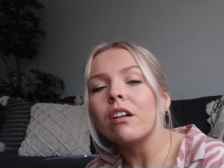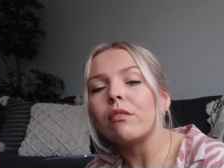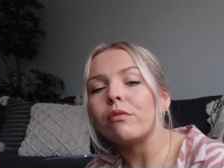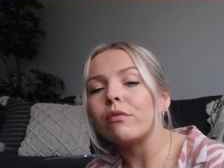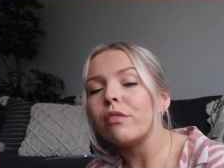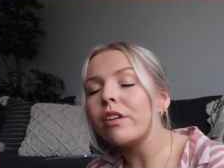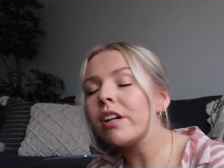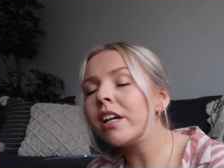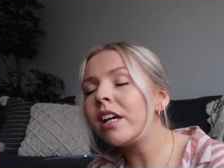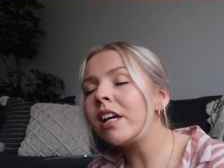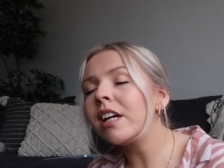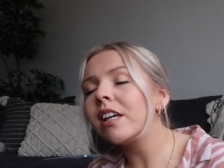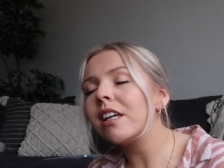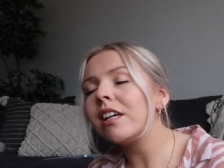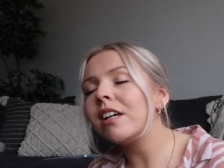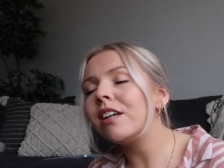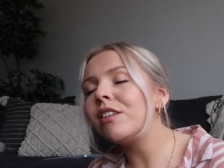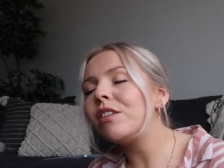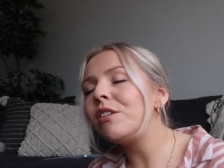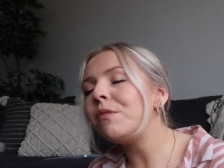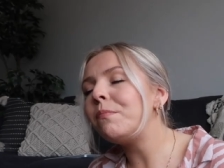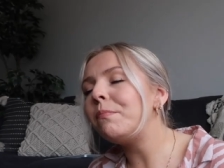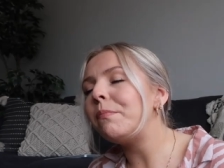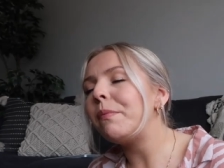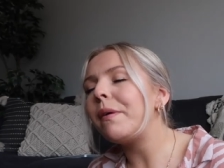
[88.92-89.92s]

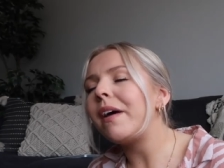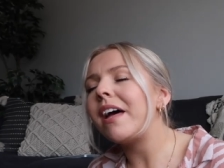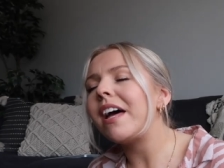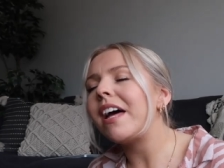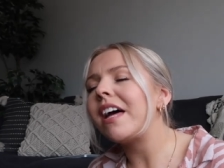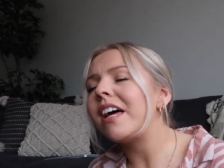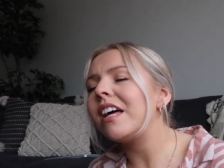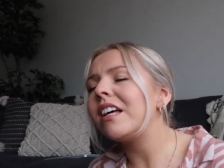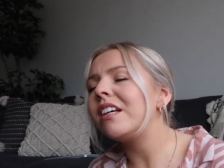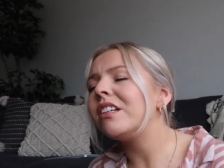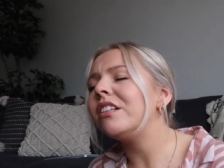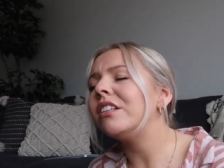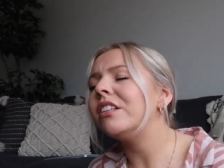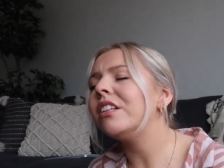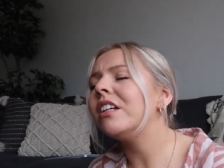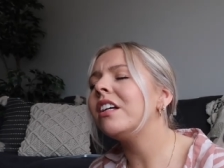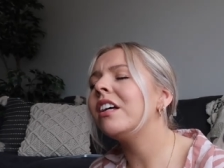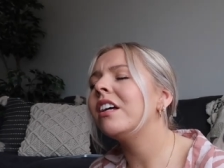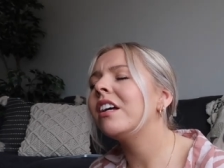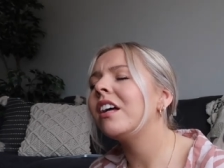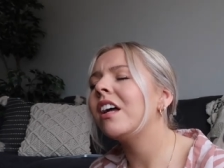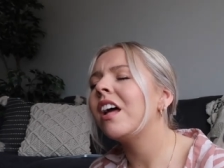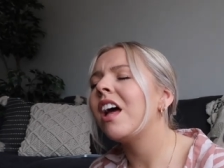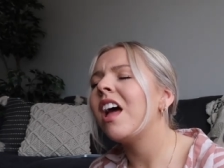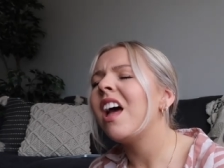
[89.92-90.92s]
Ringing the bell,
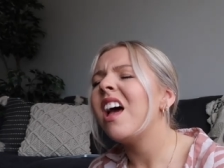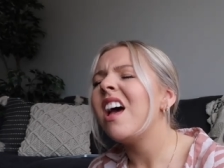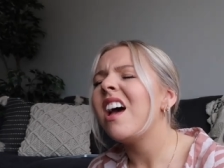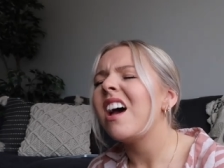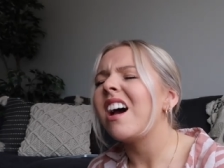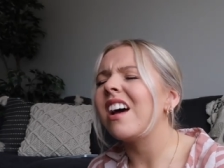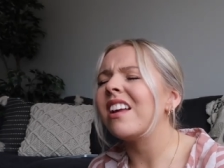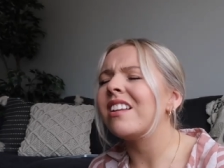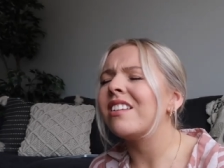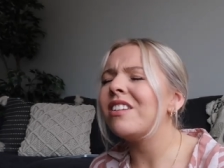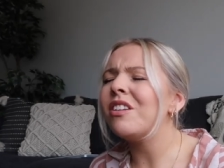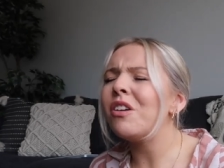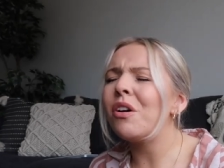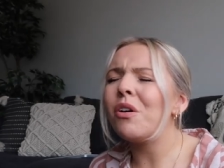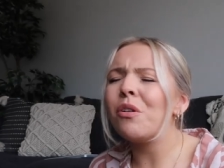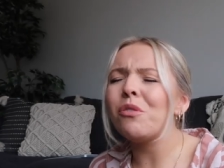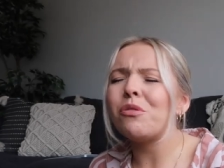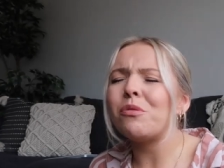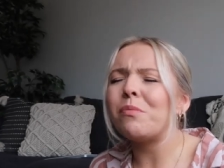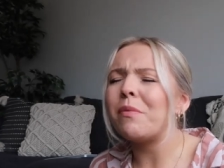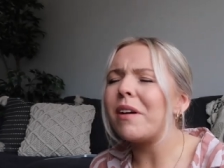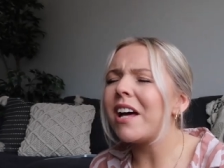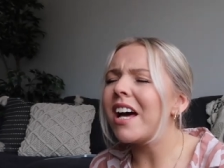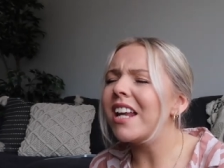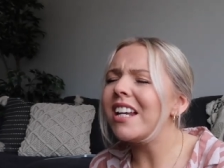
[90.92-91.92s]
and
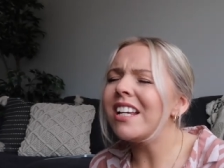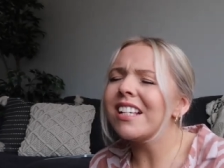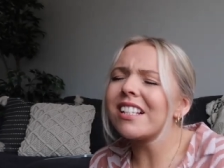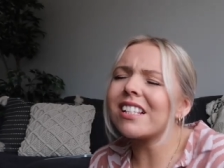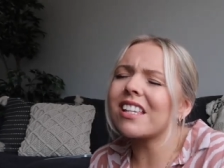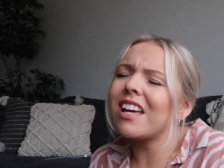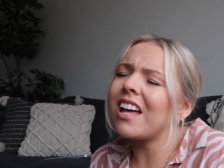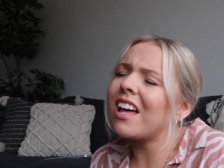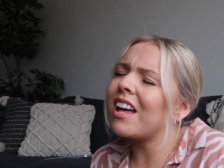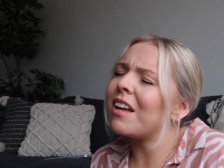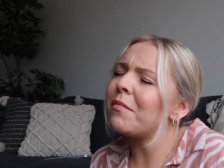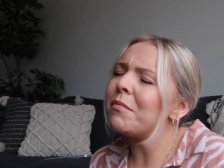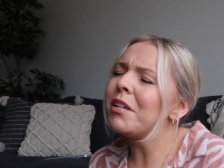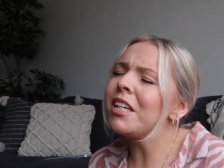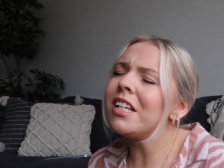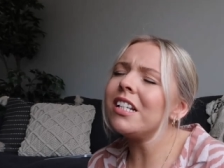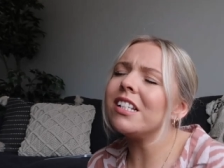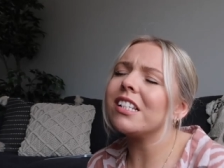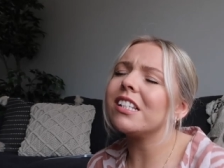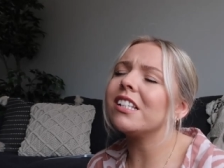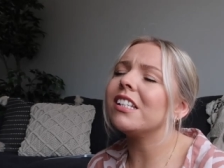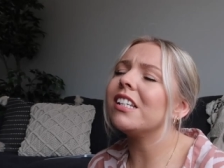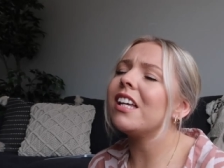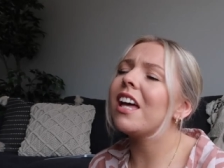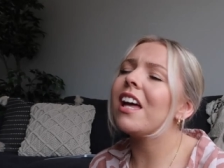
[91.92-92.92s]
nobody's
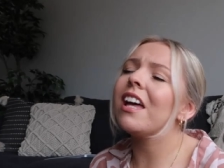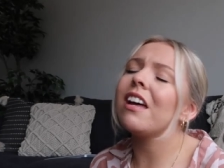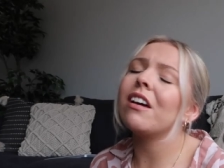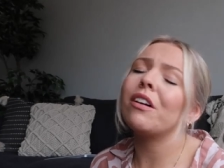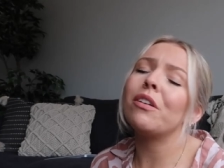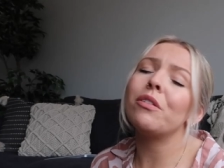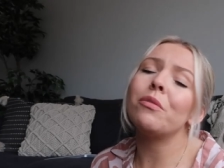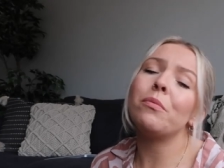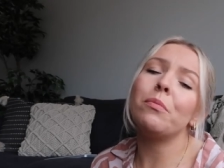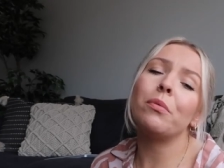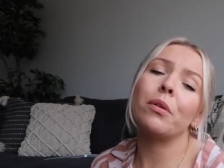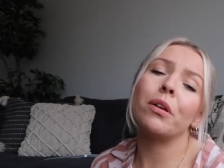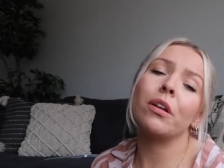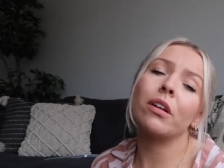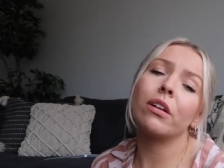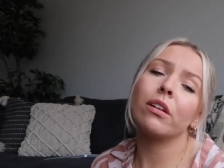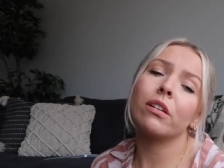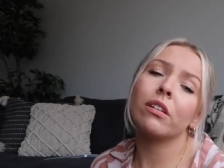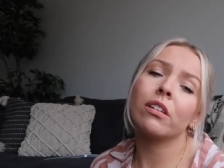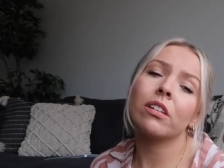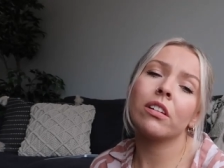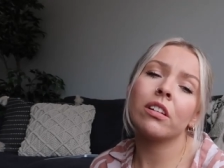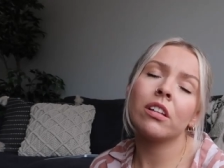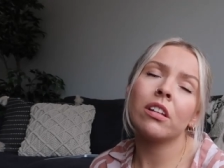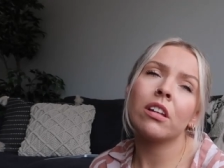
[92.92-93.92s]
coming to help.
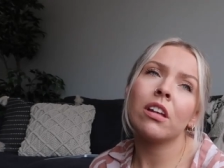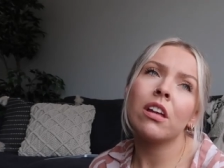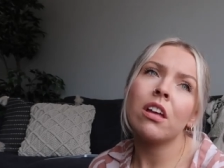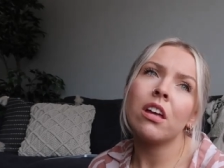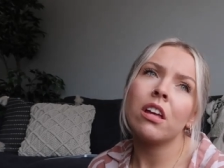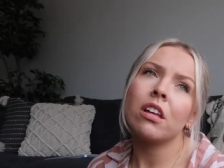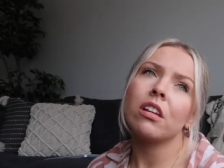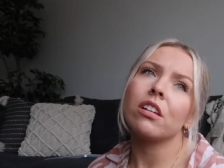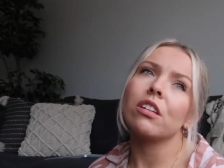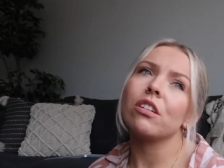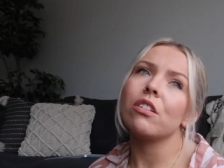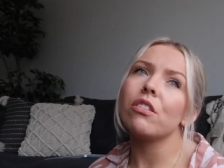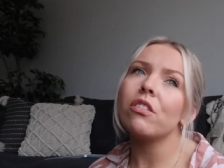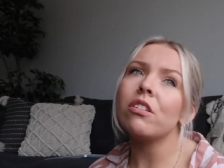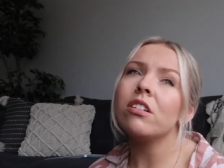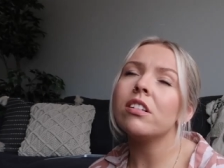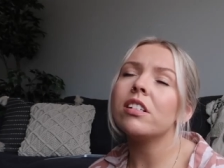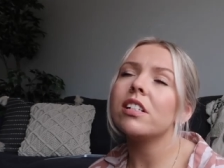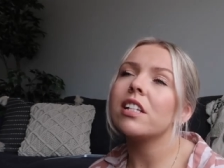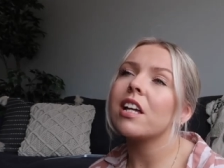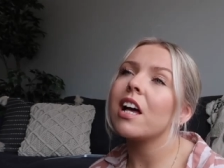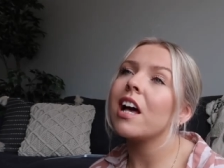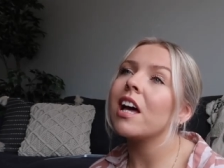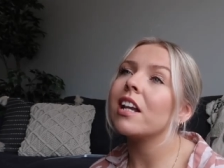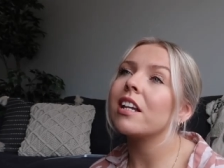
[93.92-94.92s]

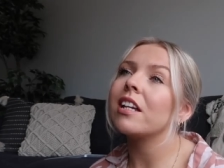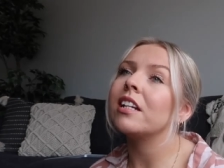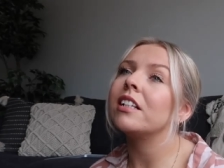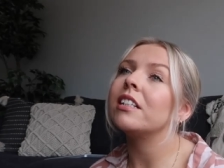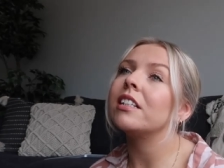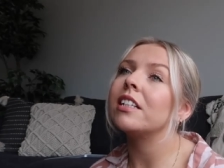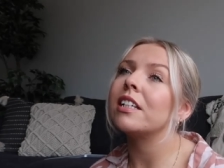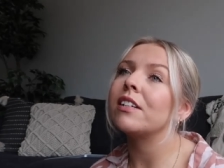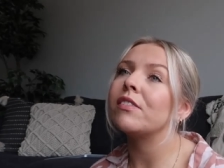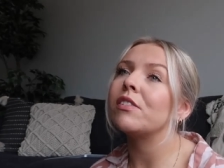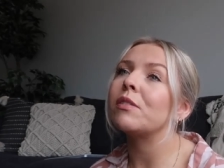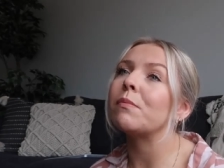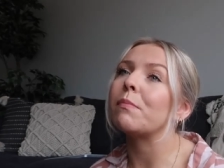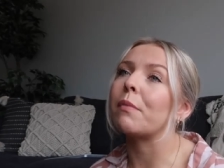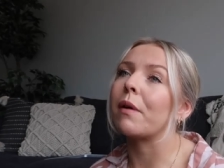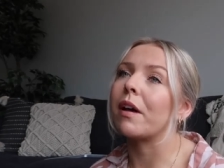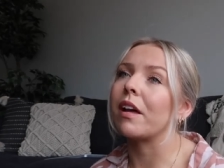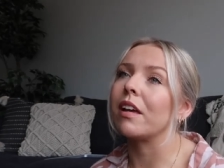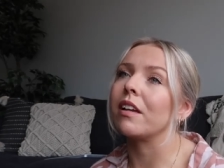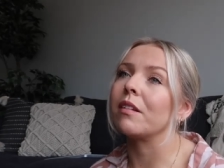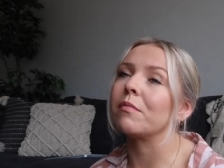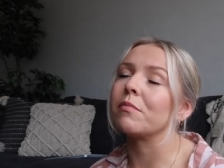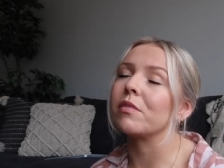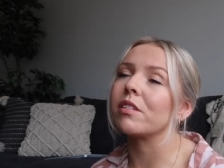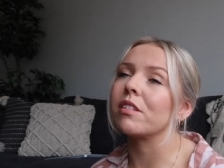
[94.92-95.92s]
Your daddy lives
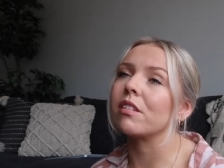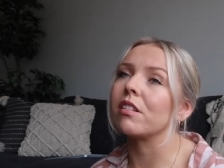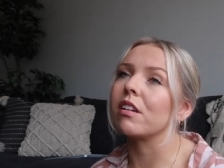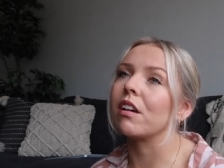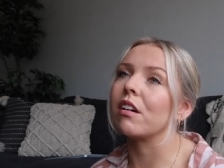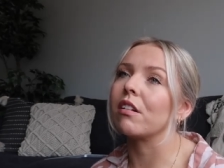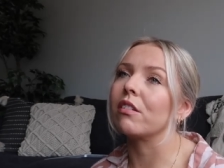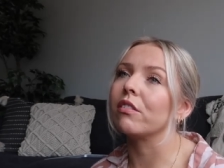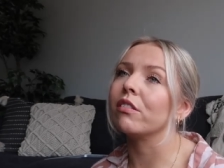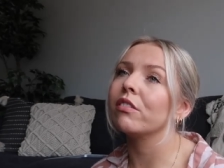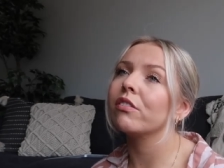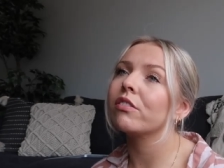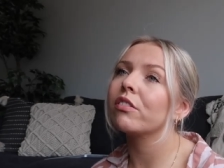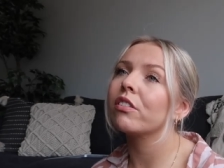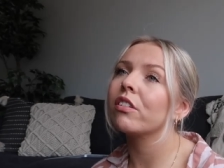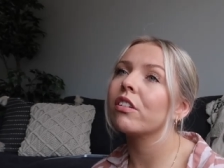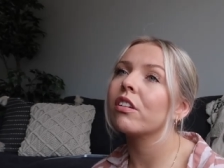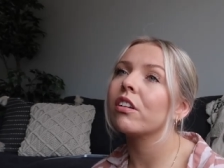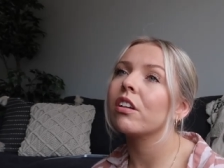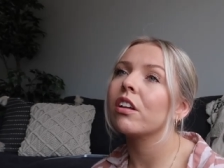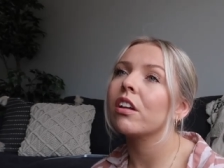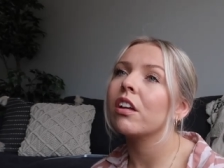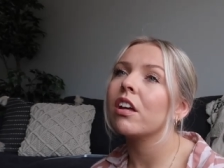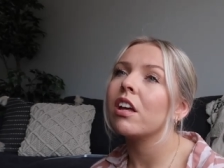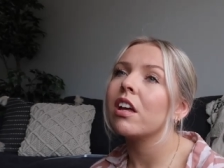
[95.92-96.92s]
by himself.
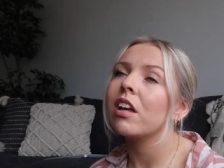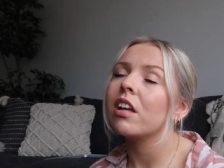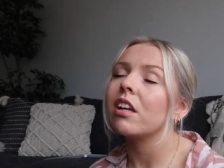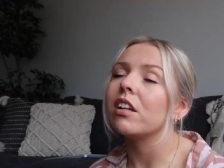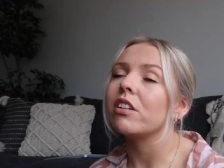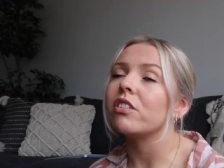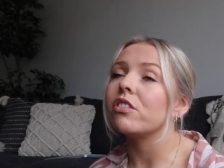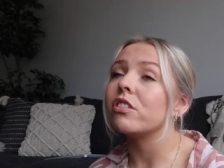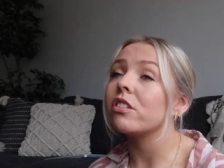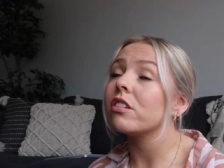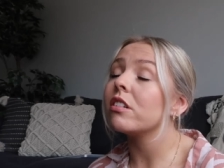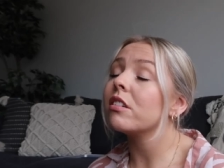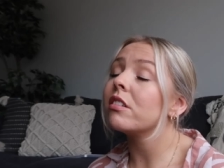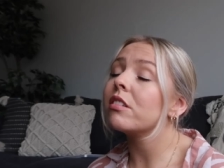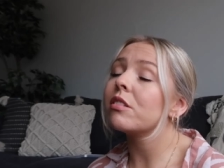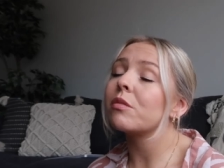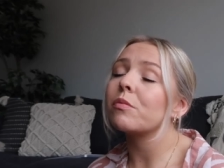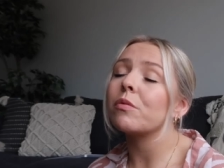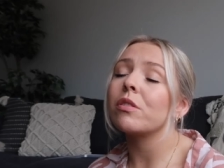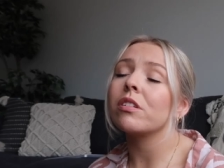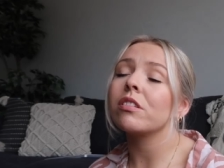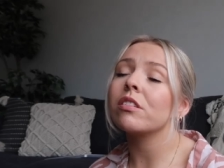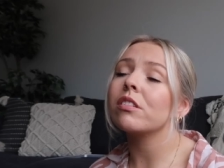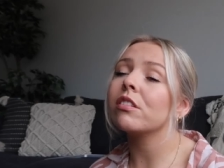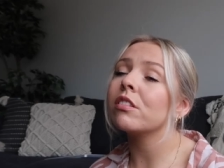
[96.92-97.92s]
He
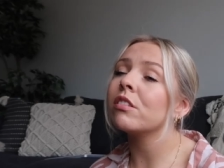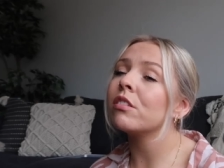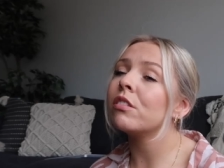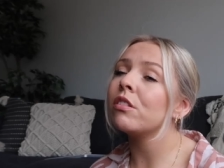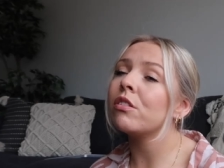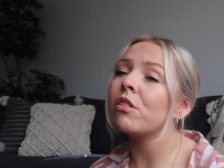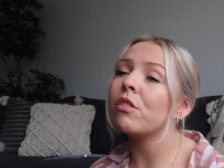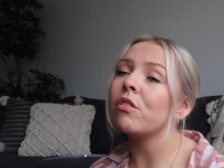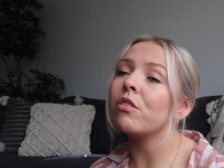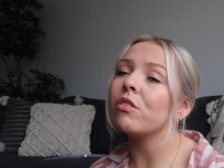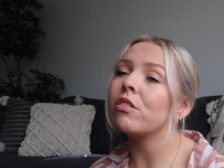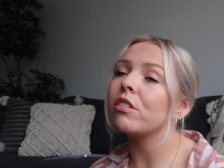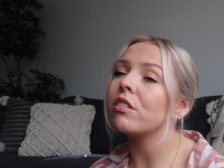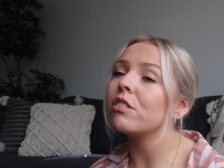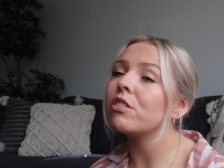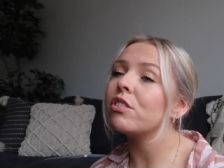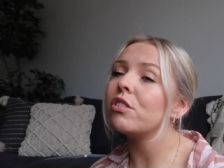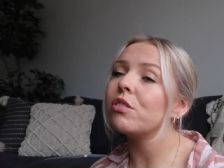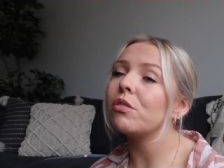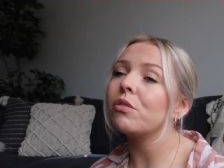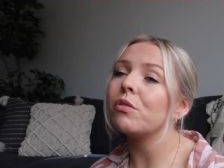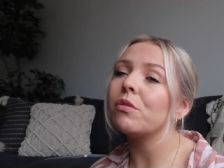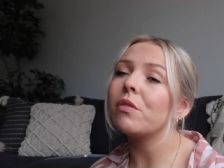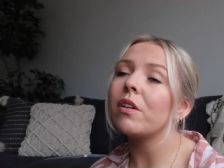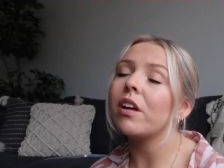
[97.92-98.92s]
just wants to know
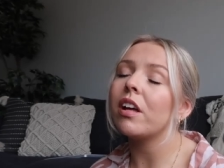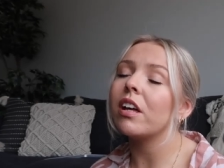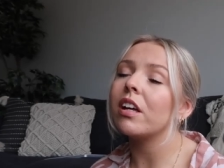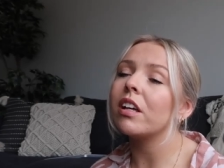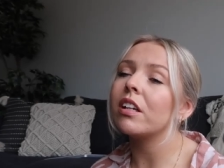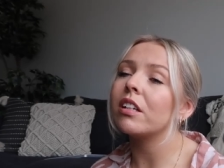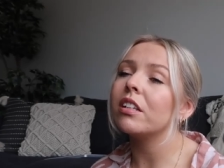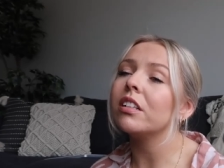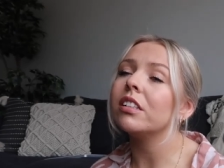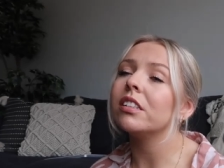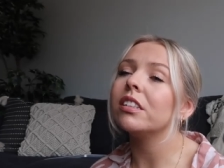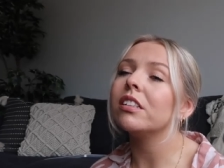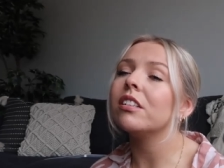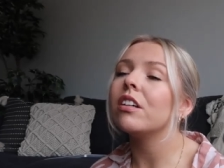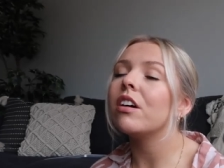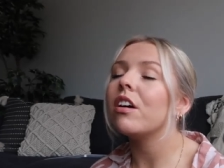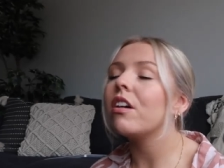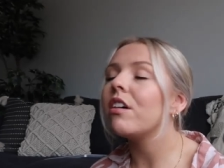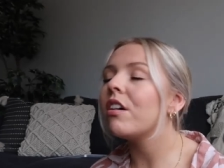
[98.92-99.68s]
that you're well.